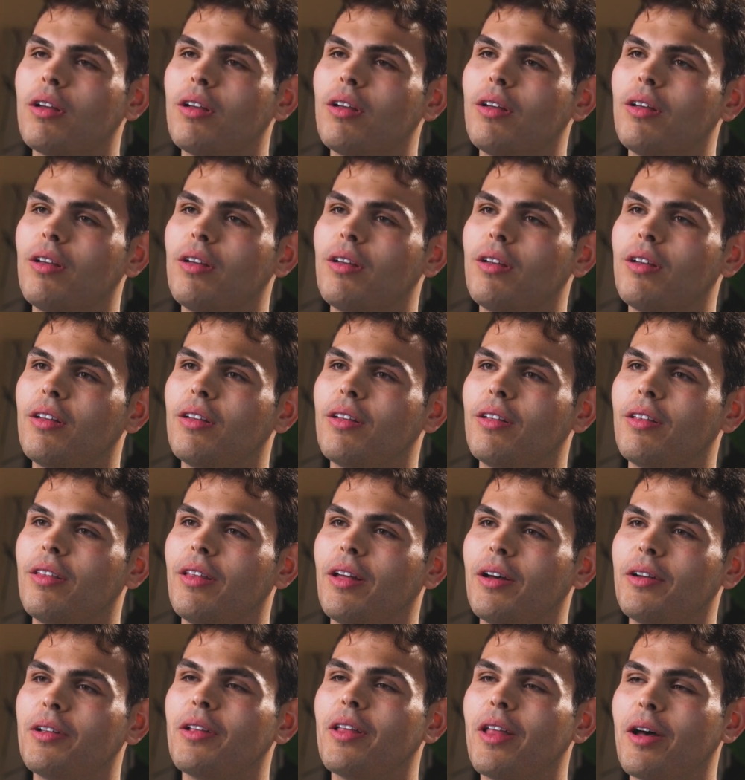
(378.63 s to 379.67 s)

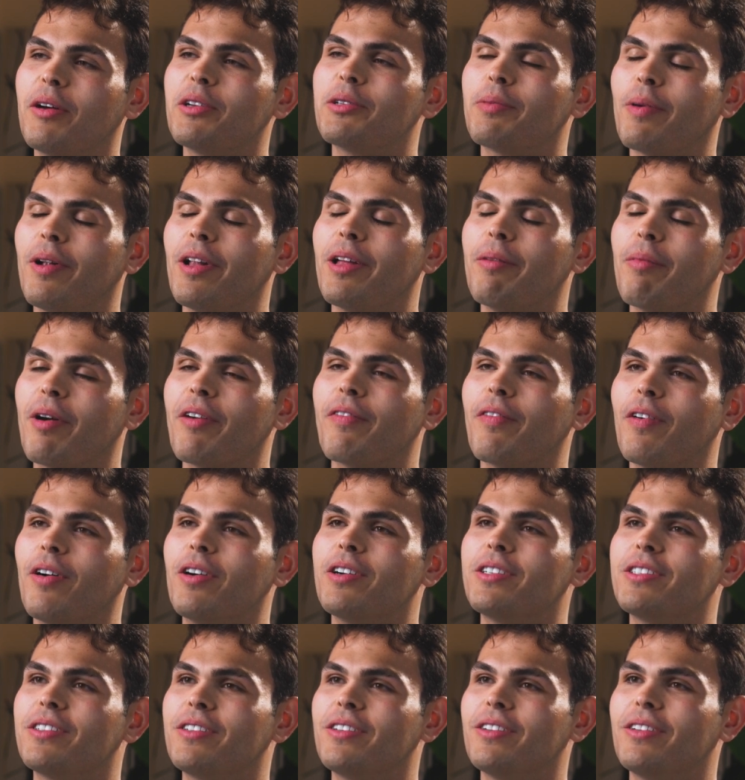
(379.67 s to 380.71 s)
that was probably my
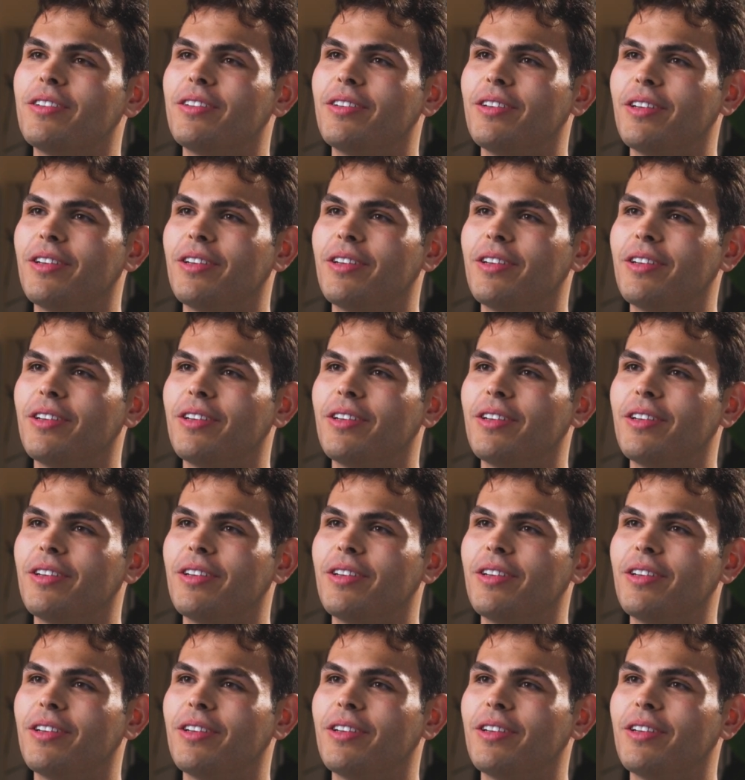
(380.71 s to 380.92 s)
first,